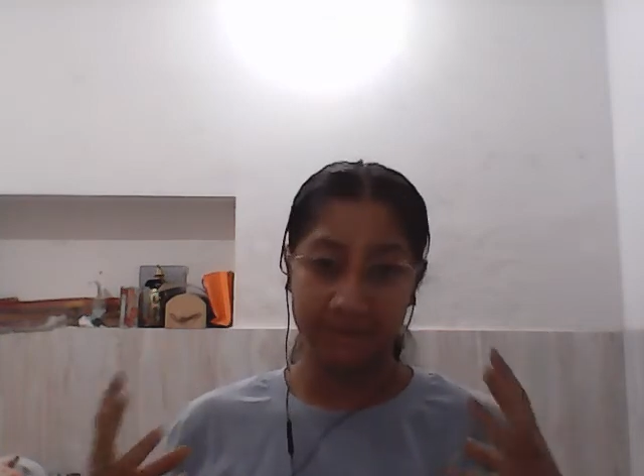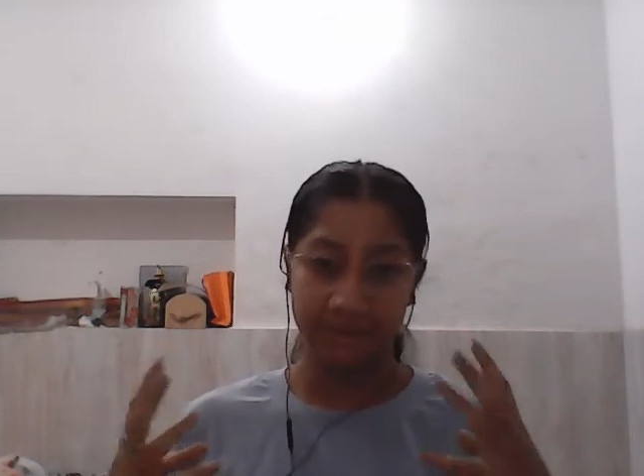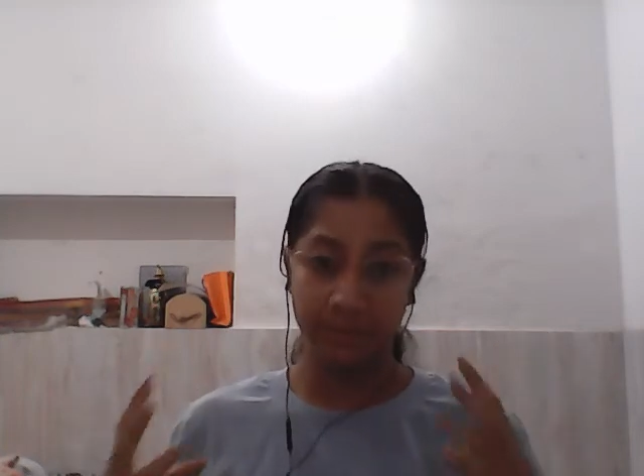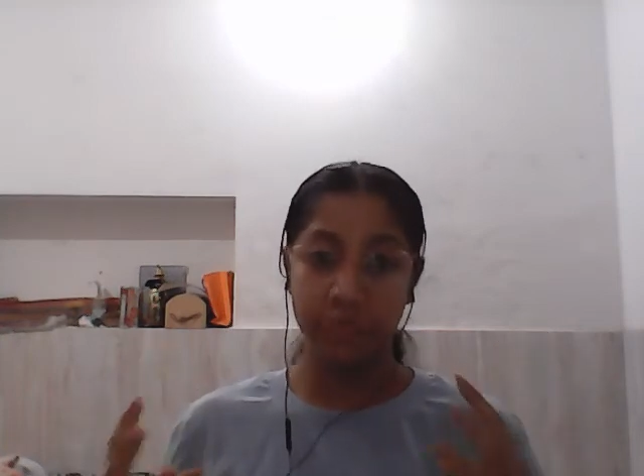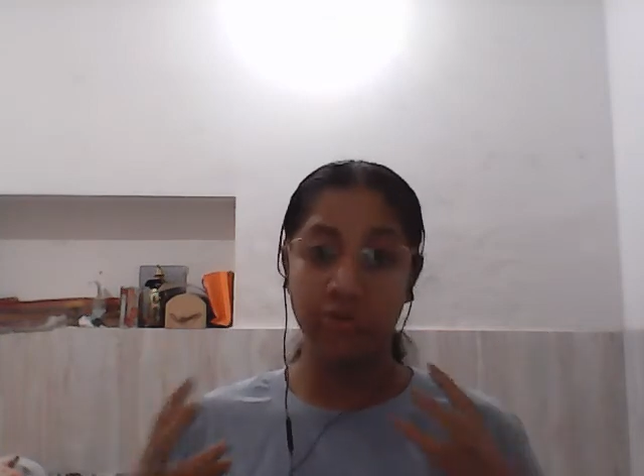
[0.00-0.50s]

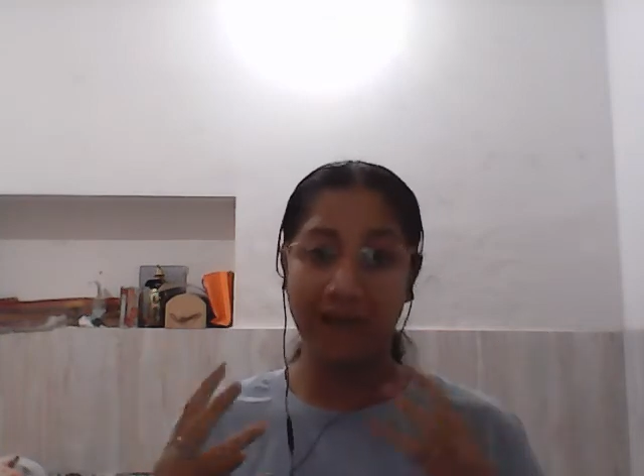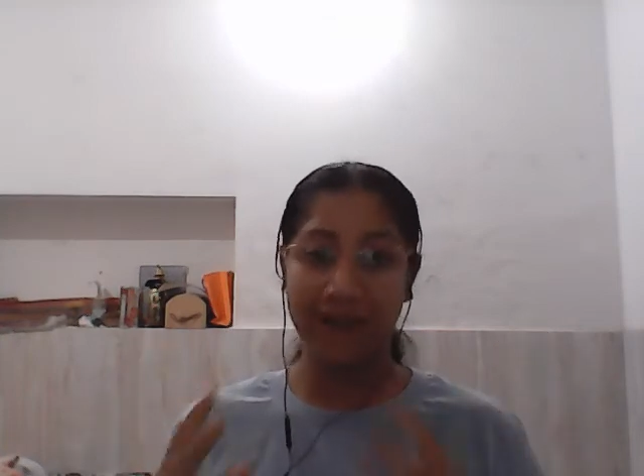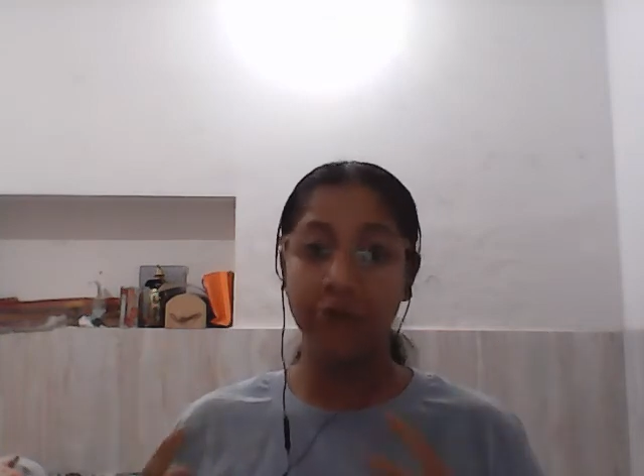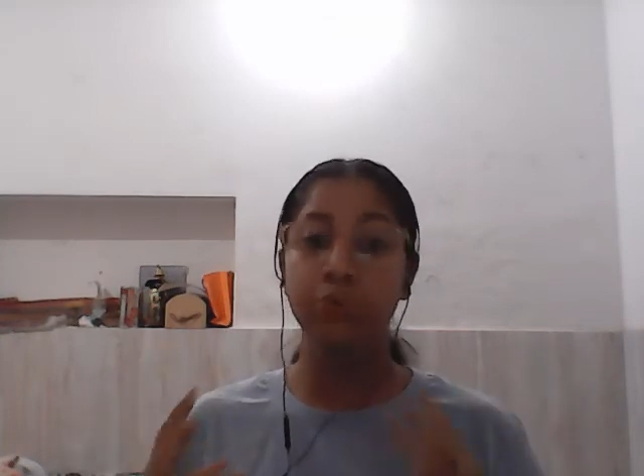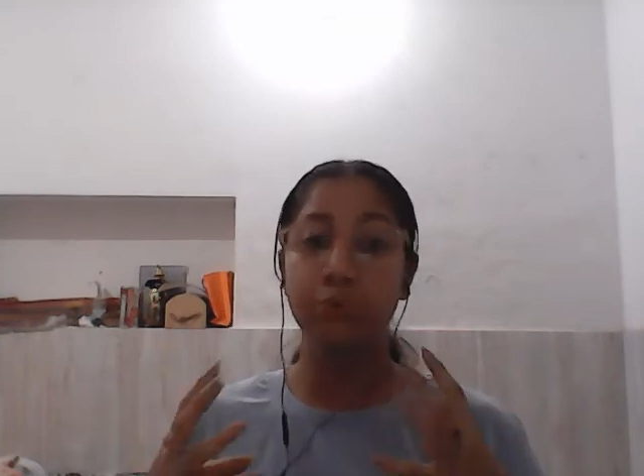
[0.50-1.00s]
You try
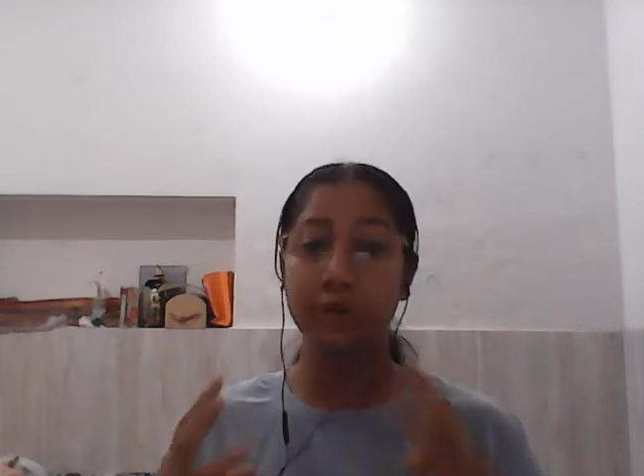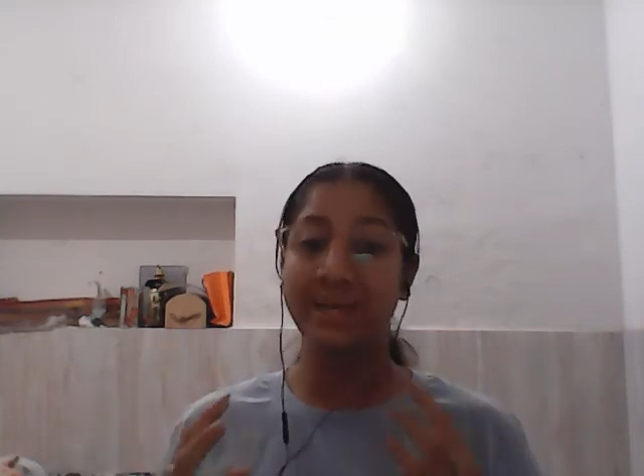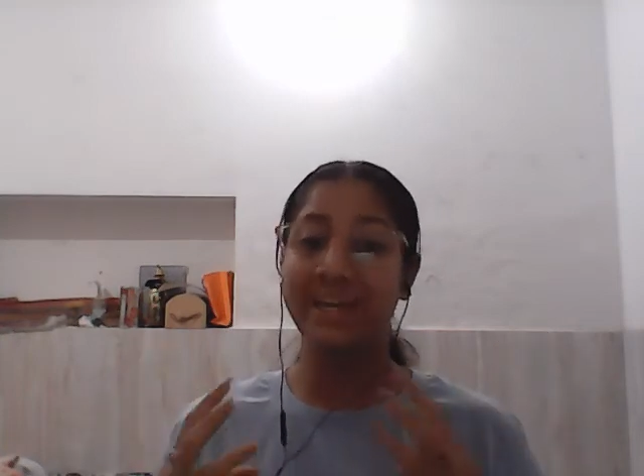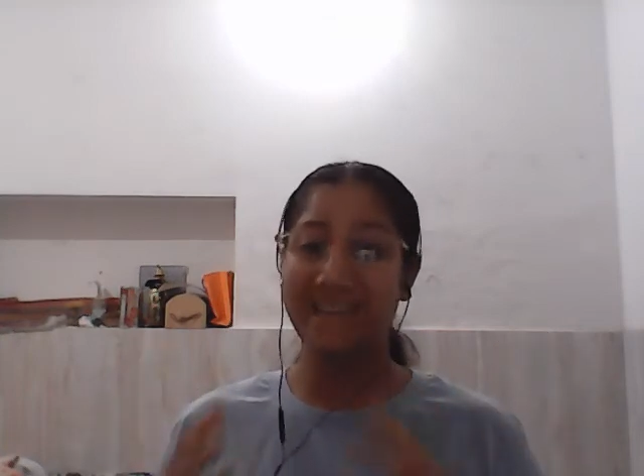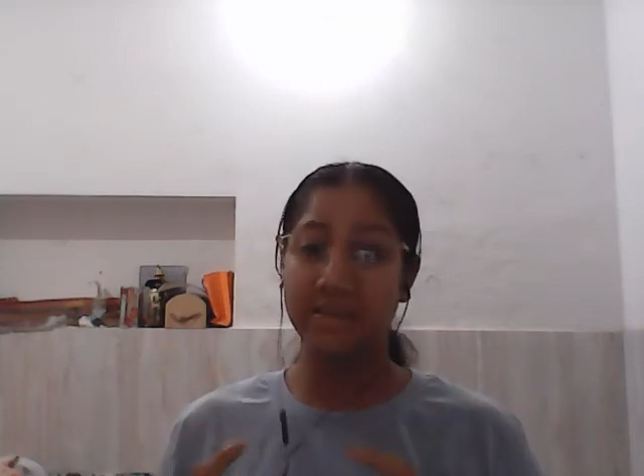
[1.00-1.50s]
to do an
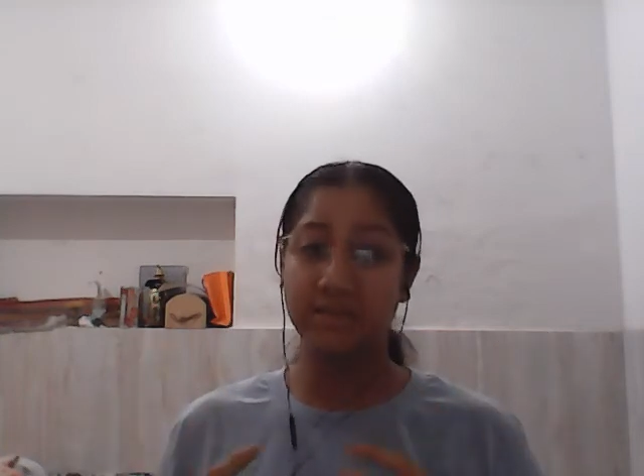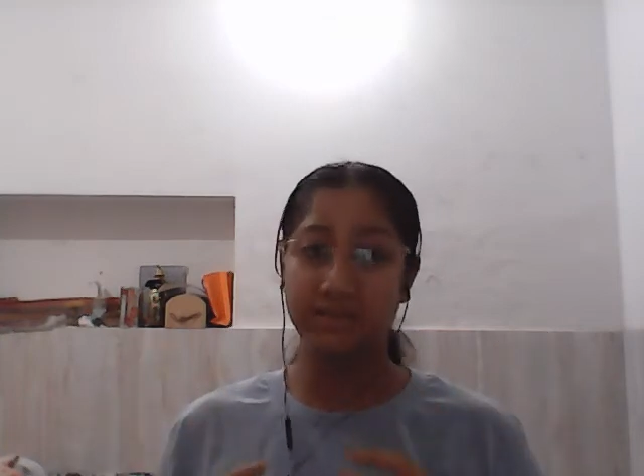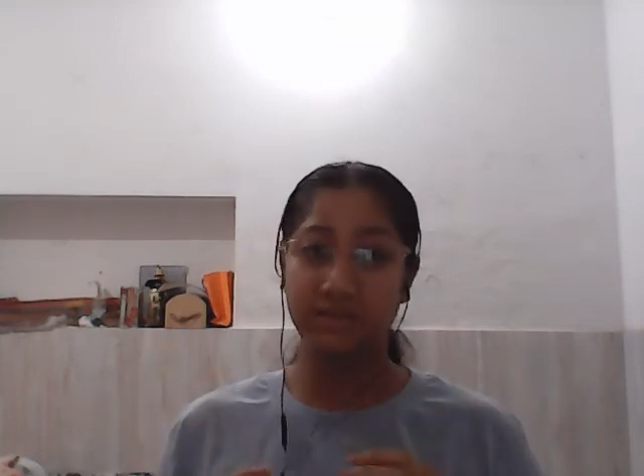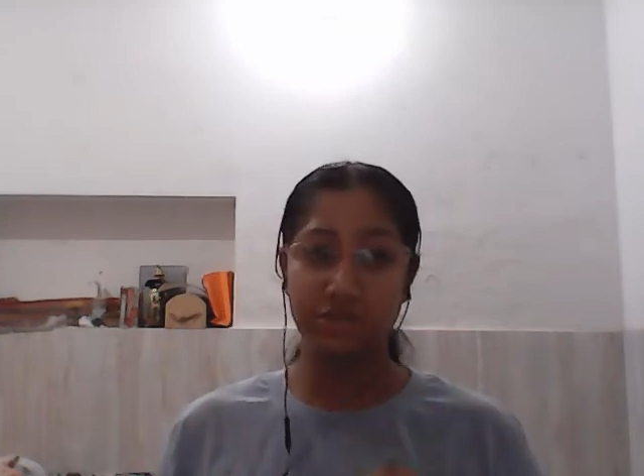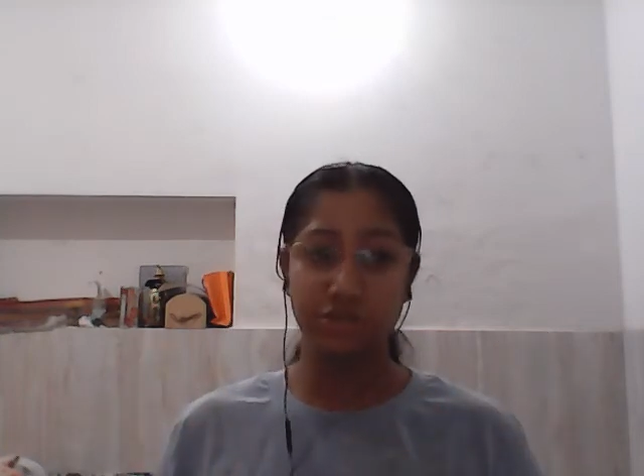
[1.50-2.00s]
intensive
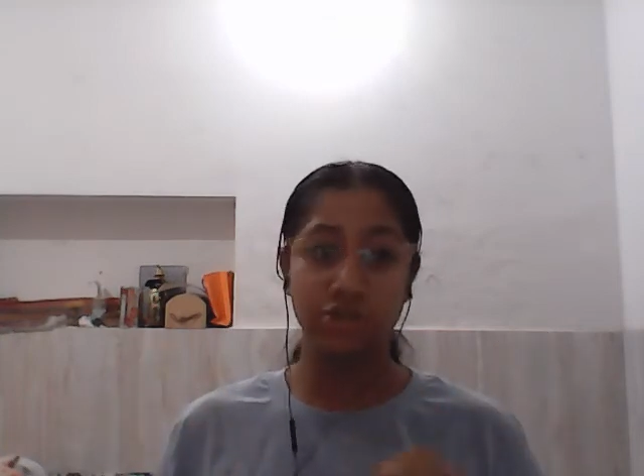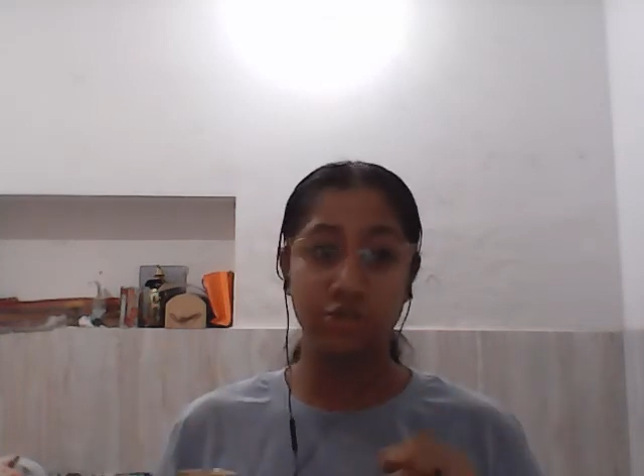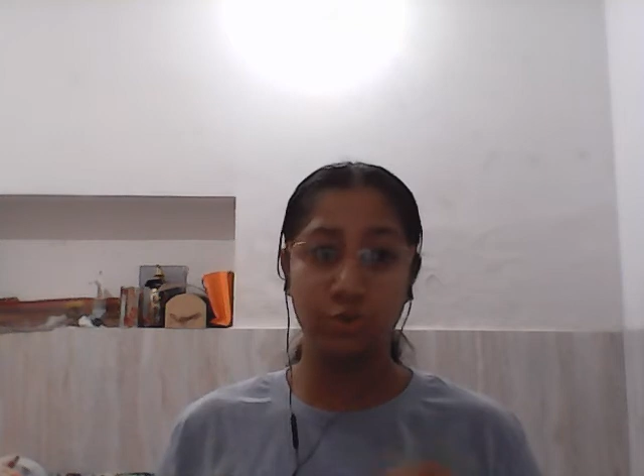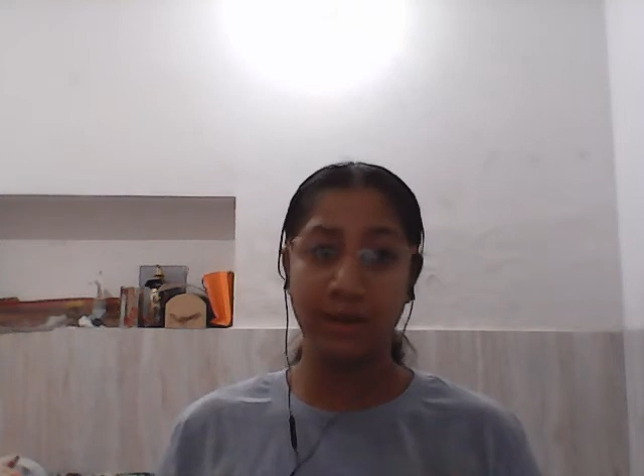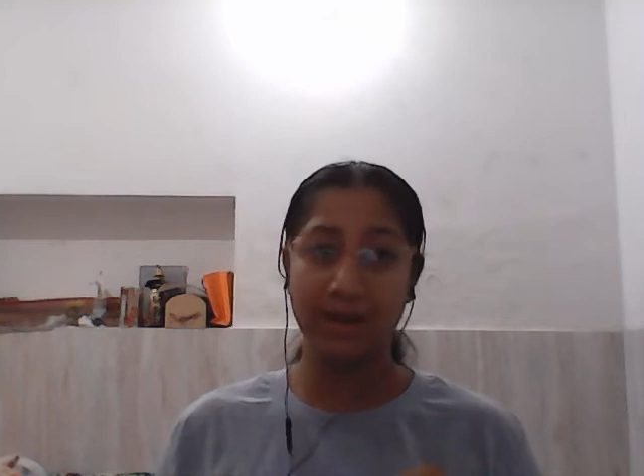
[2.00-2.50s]
research
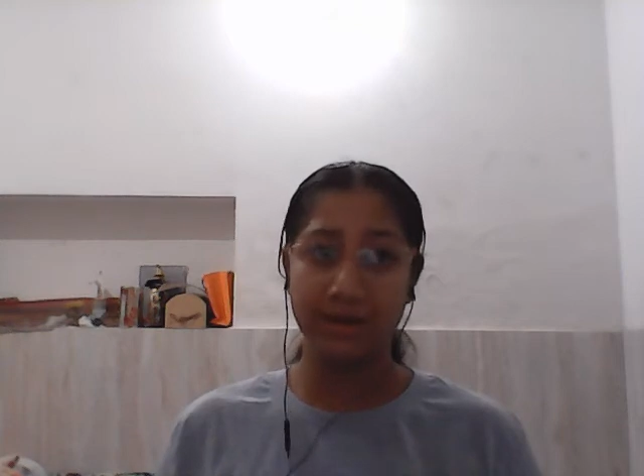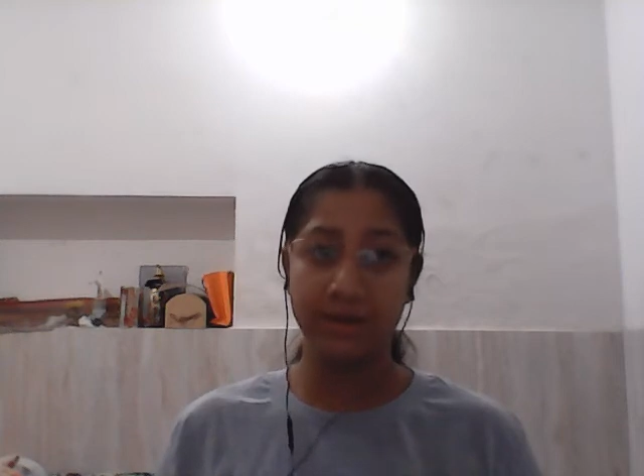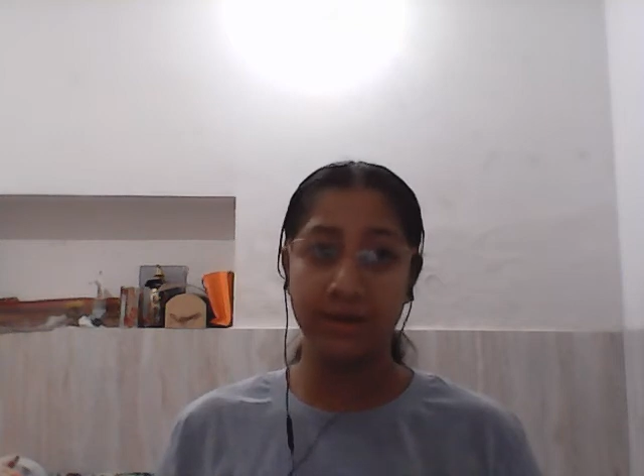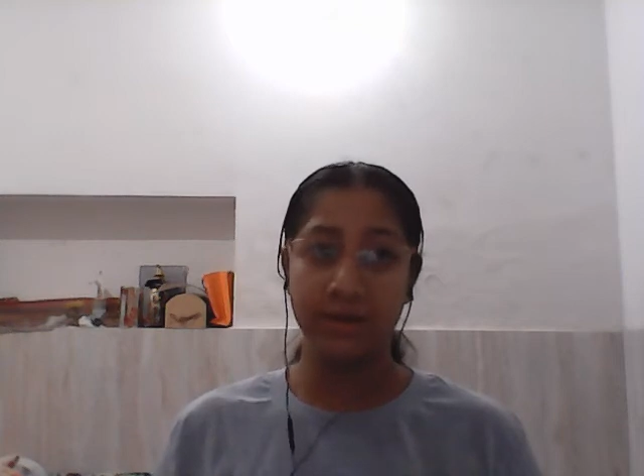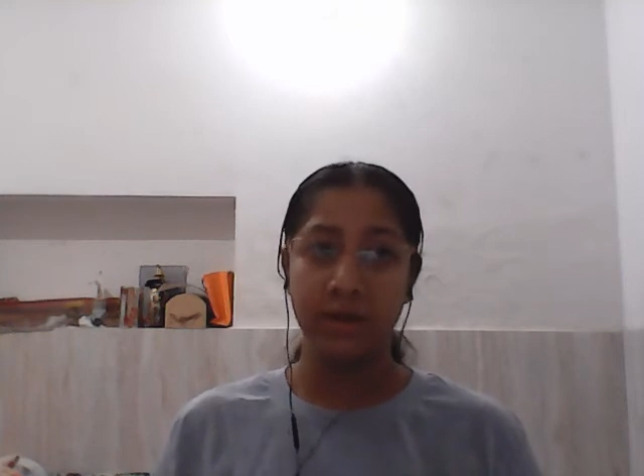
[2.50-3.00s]
through valid